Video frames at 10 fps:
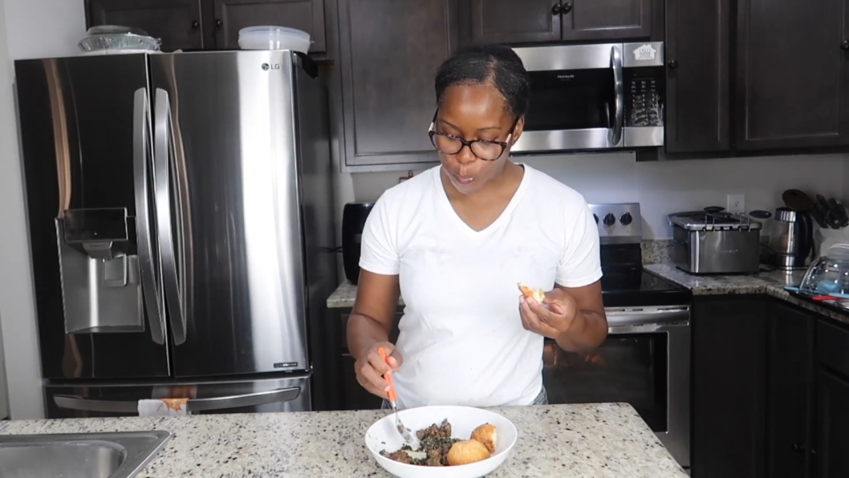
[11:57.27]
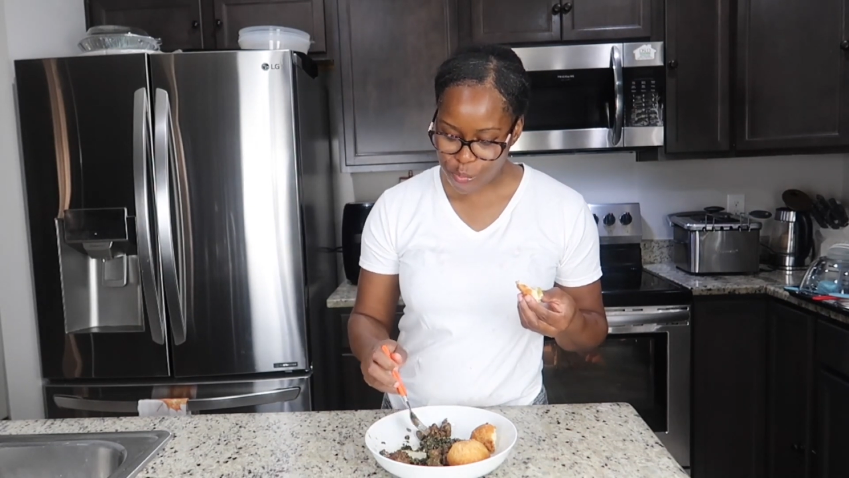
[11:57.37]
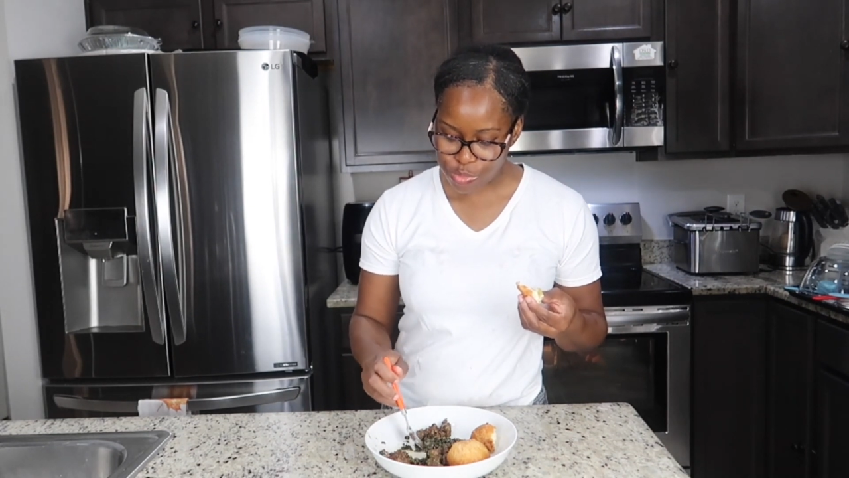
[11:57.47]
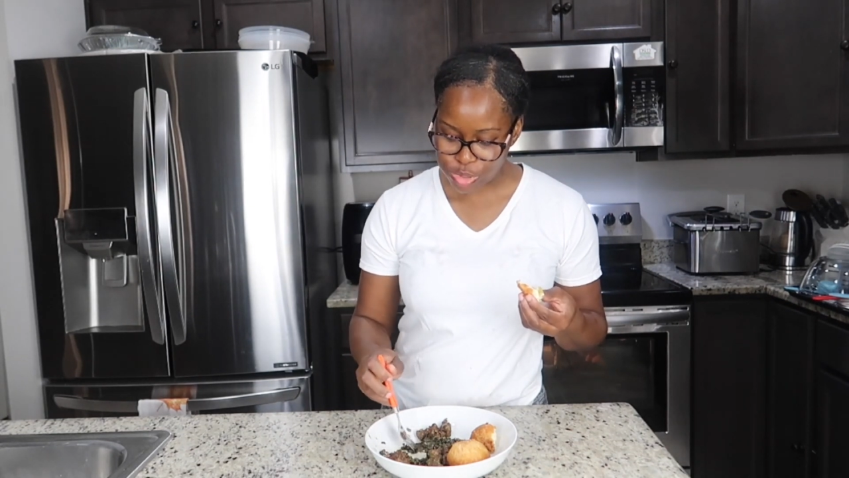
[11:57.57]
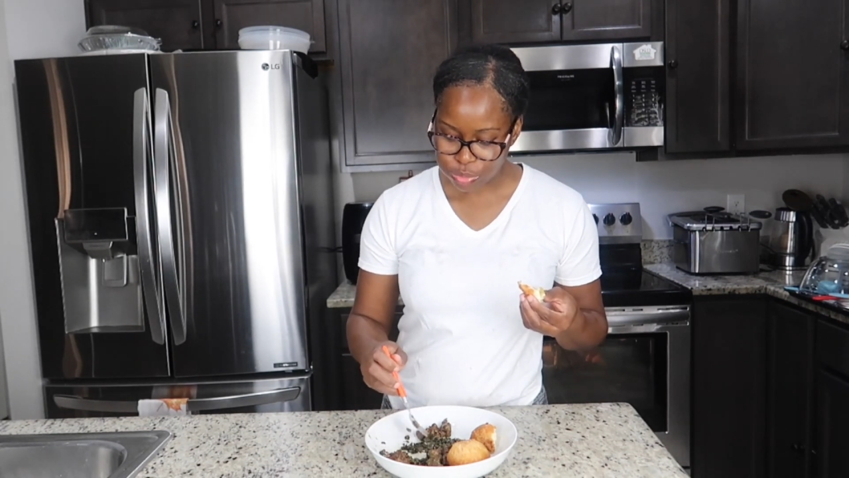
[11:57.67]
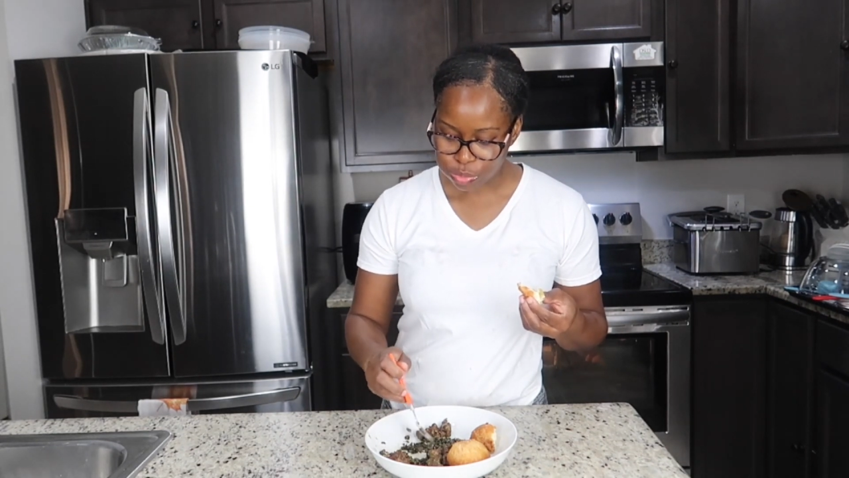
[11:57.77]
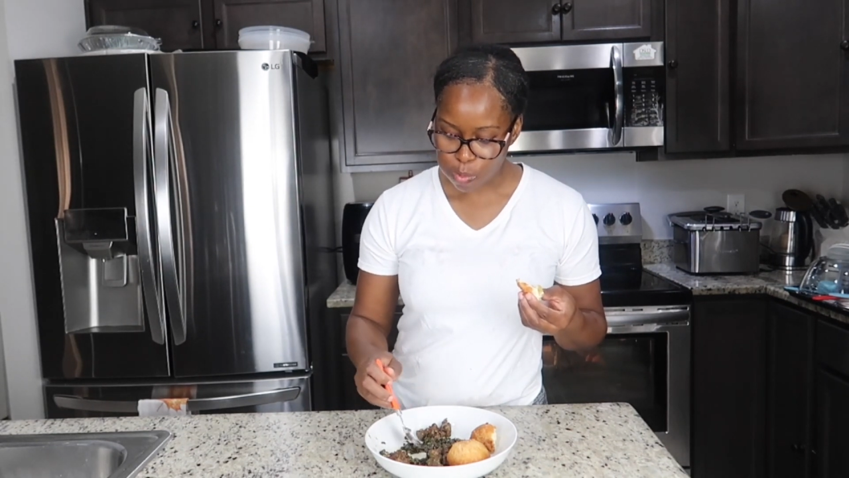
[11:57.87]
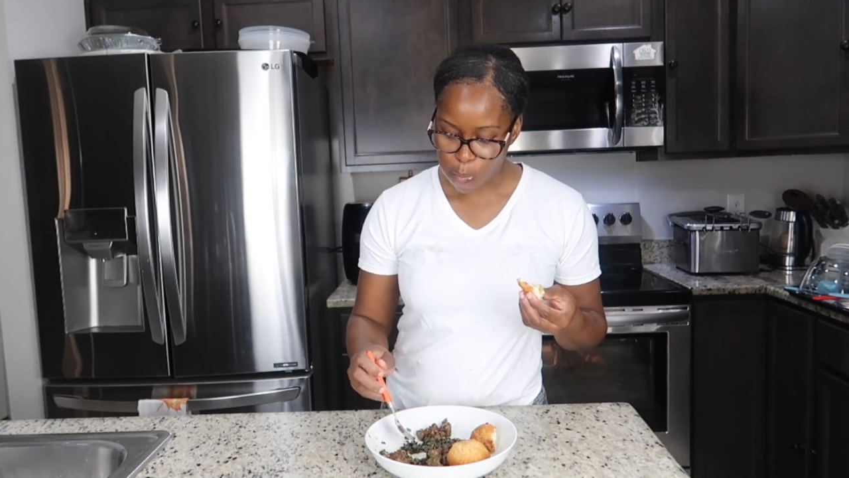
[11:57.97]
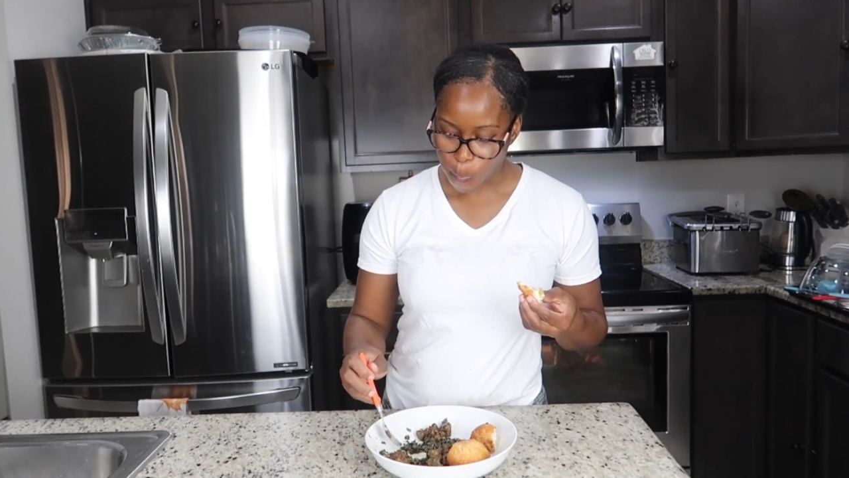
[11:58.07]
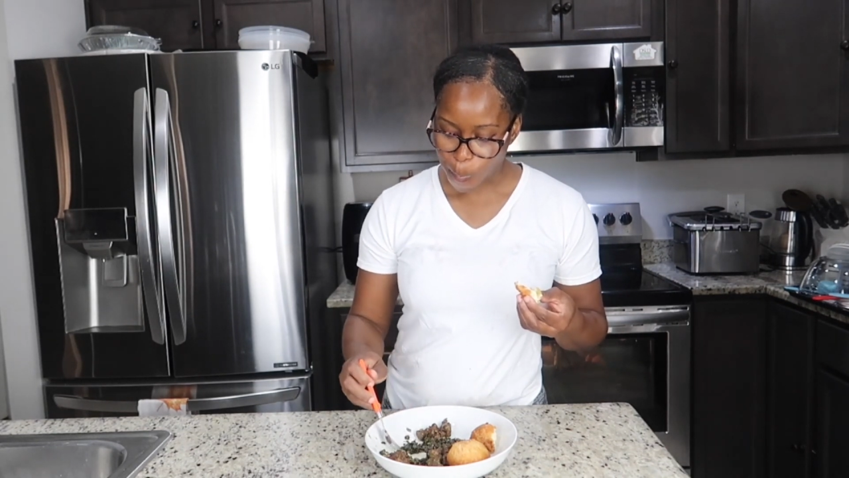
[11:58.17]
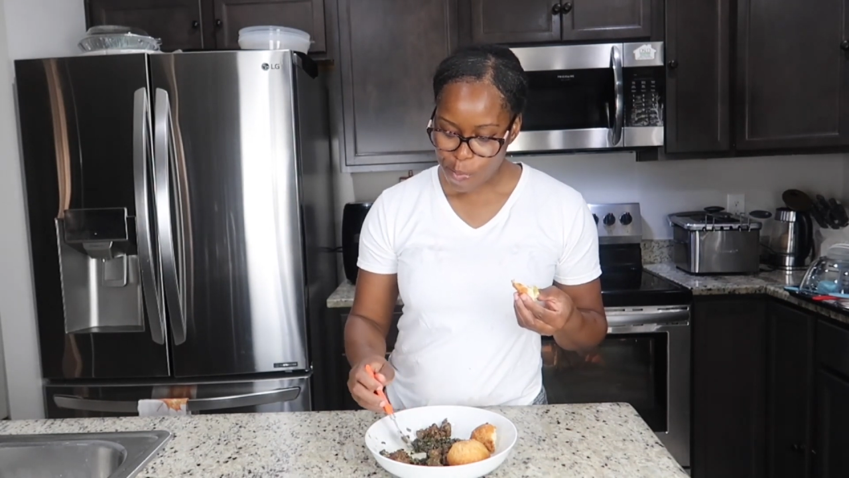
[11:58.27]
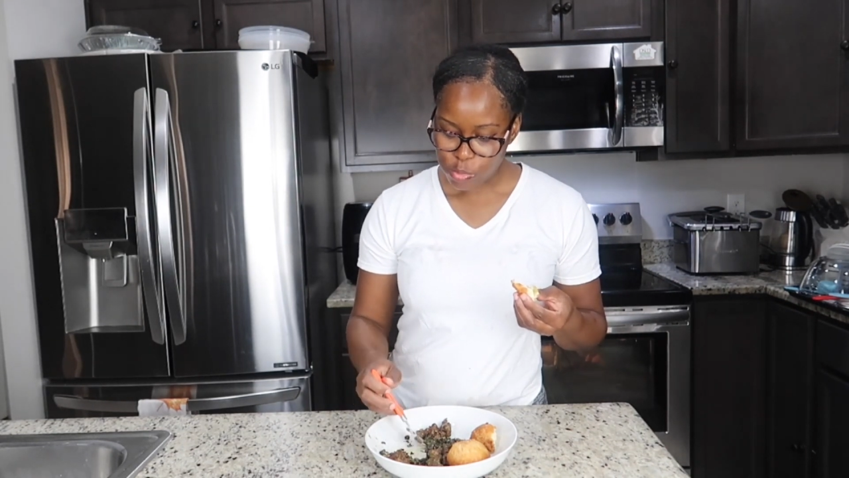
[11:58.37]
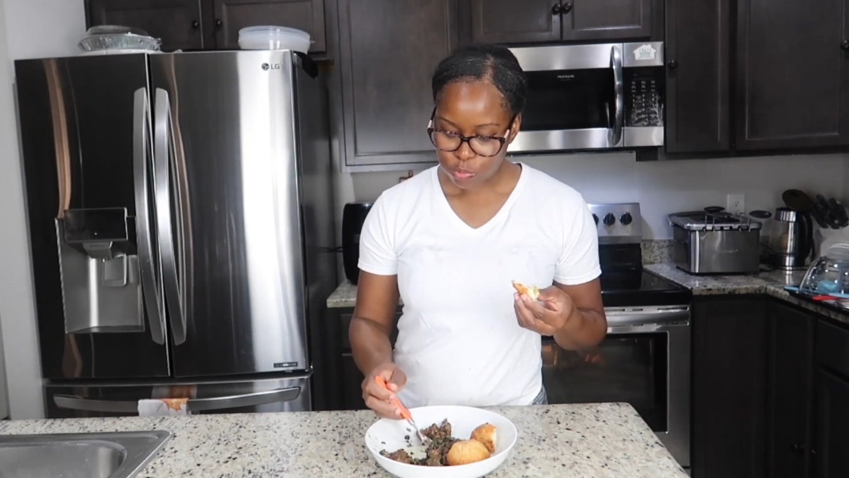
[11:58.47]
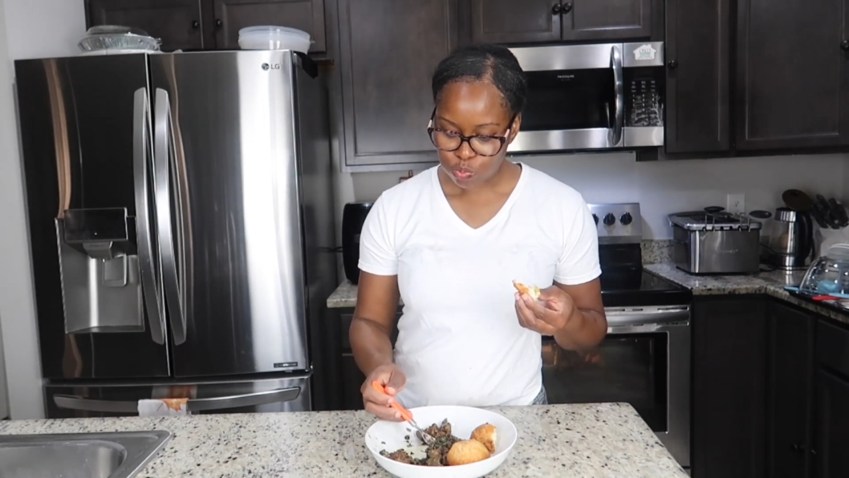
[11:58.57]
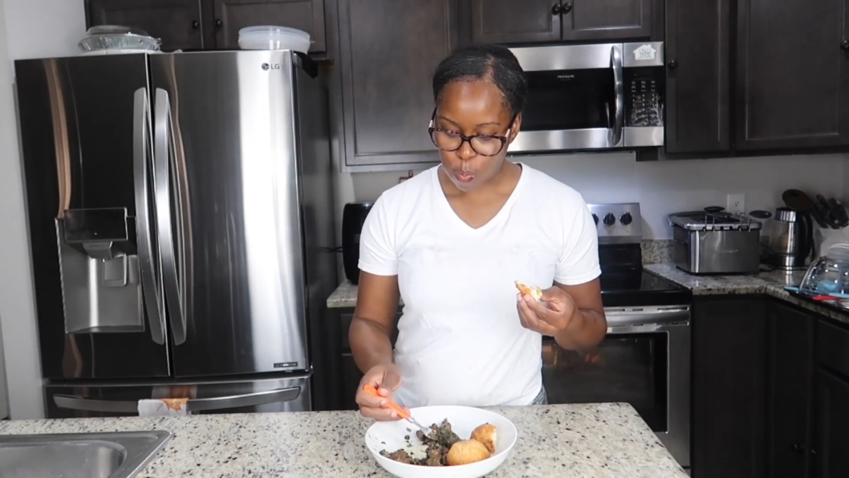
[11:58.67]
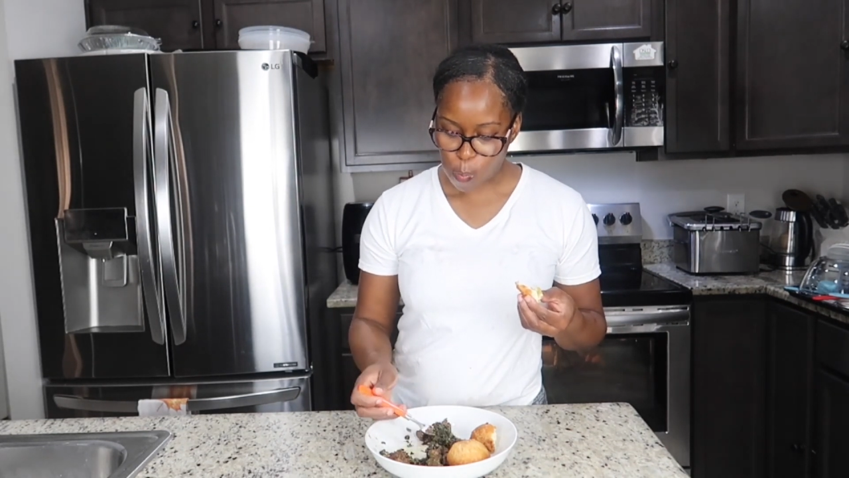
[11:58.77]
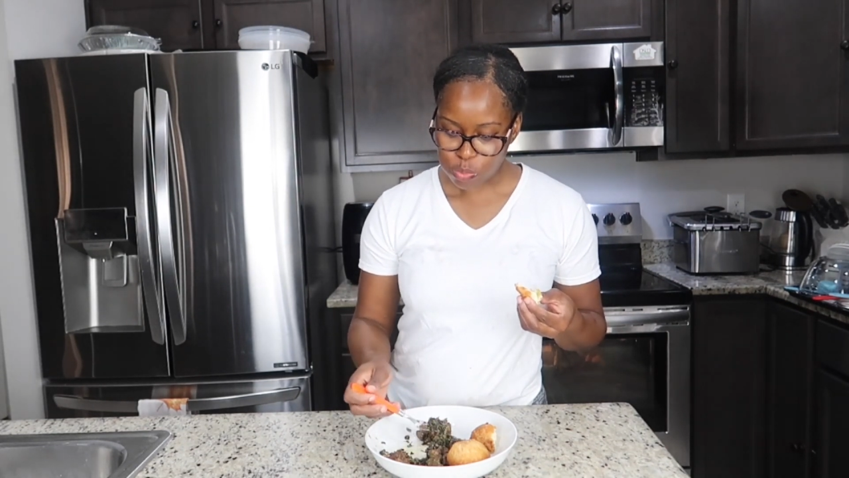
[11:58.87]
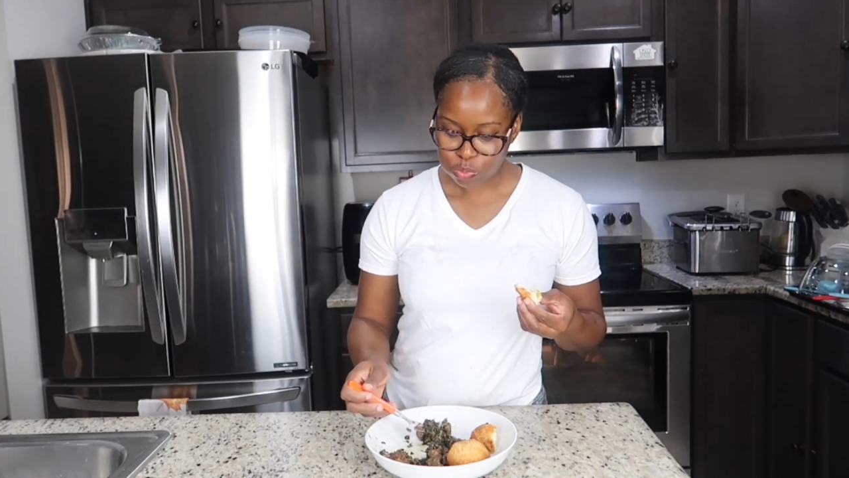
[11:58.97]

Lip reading: a thumbs up if you like it.